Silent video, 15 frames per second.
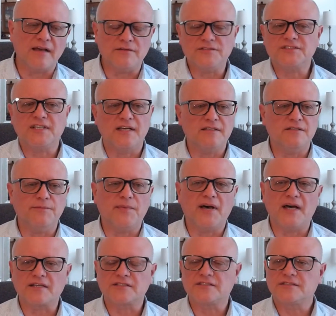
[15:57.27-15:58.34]
outside the
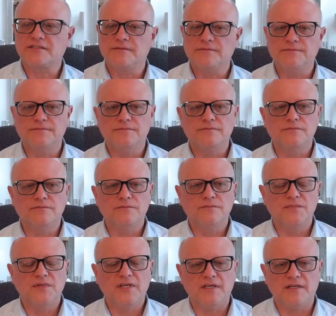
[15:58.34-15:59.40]
box,
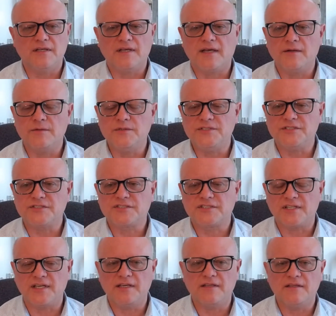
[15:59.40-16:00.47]
and I would just
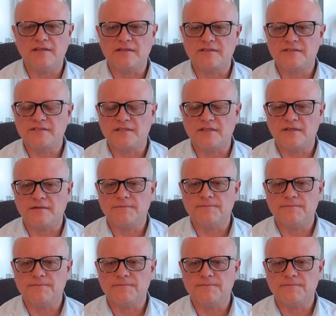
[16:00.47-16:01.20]
say that